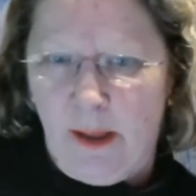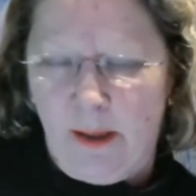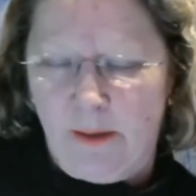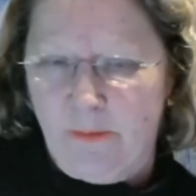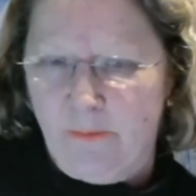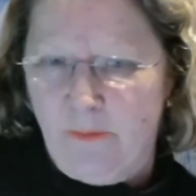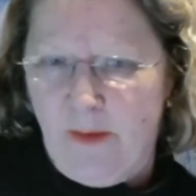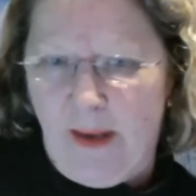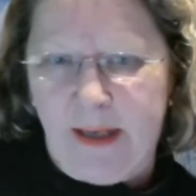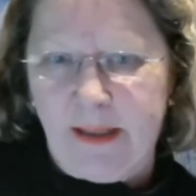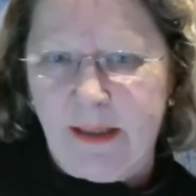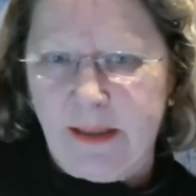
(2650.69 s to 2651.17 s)

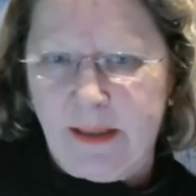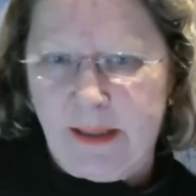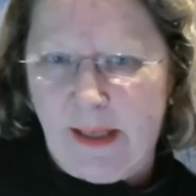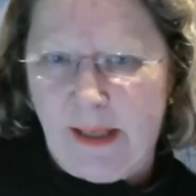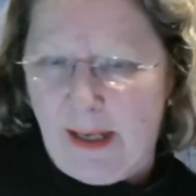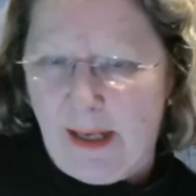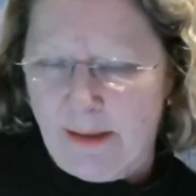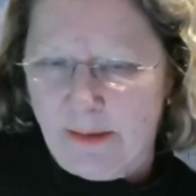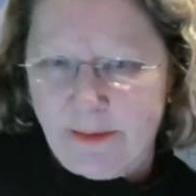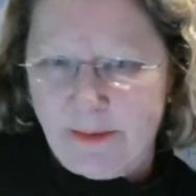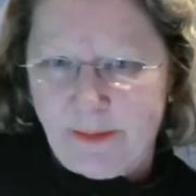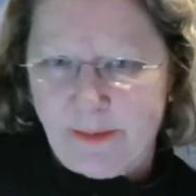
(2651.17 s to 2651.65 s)
of any
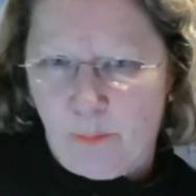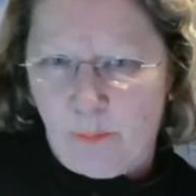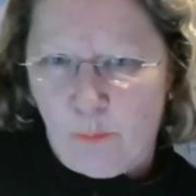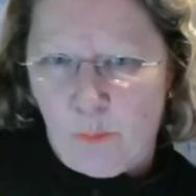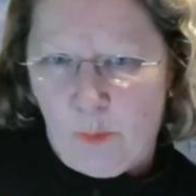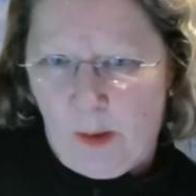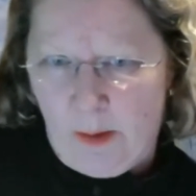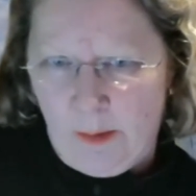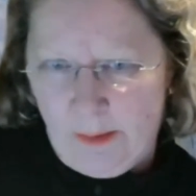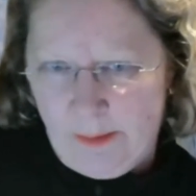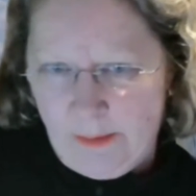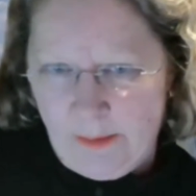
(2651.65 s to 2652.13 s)
kind of
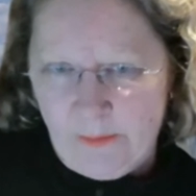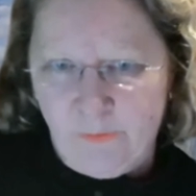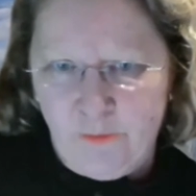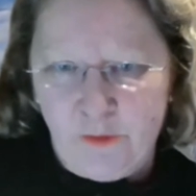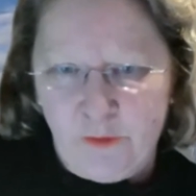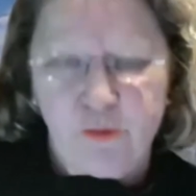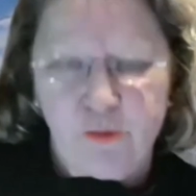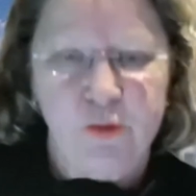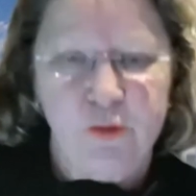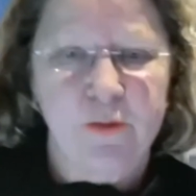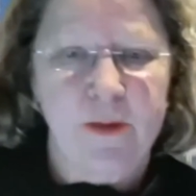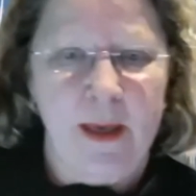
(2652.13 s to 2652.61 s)
Sunbrella if
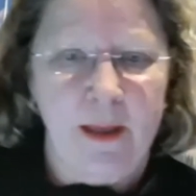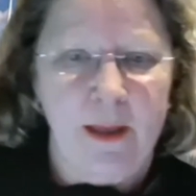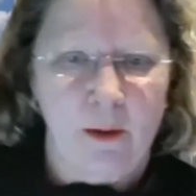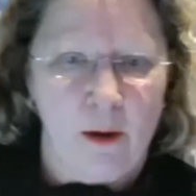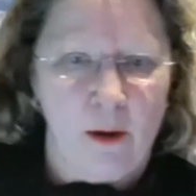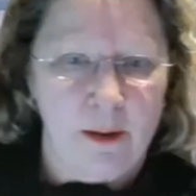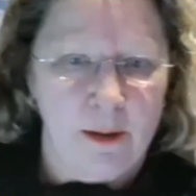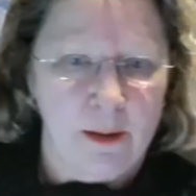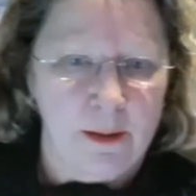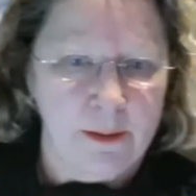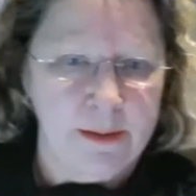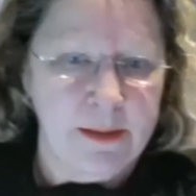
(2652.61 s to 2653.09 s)
you do that
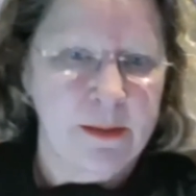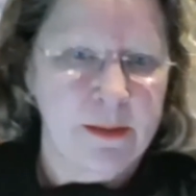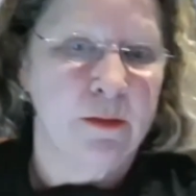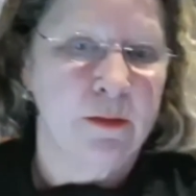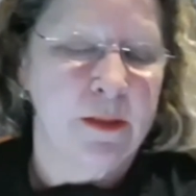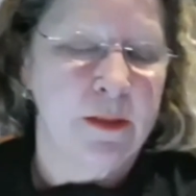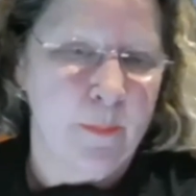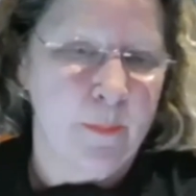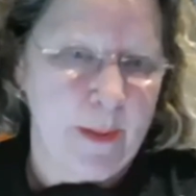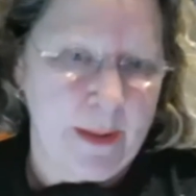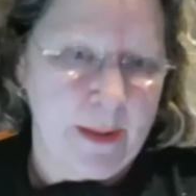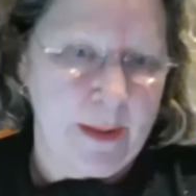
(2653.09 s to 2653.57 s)
on a
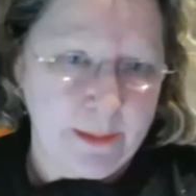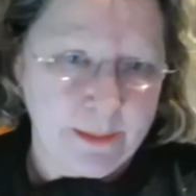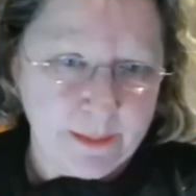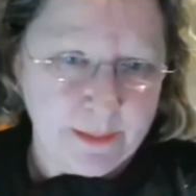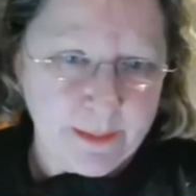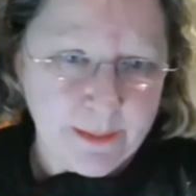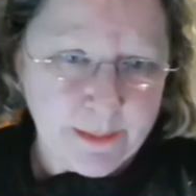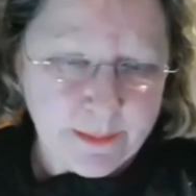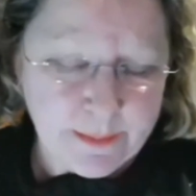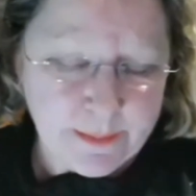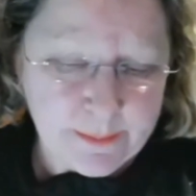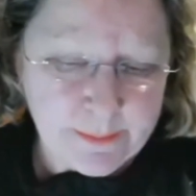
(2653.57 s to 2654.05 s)
yearly
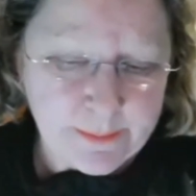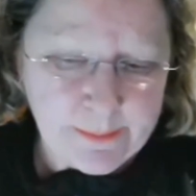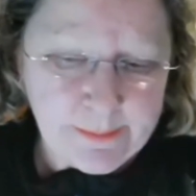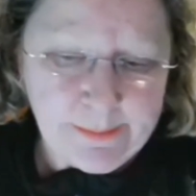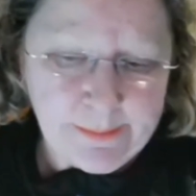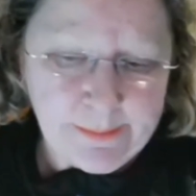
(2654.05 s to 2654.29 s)
basis.